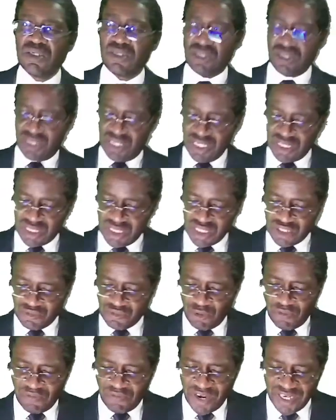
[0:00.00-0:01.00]
this is
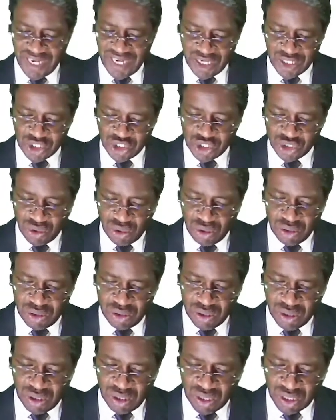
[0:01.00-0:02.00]
for financial
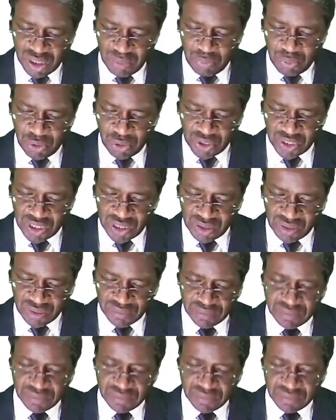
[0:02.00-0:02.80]
reporting.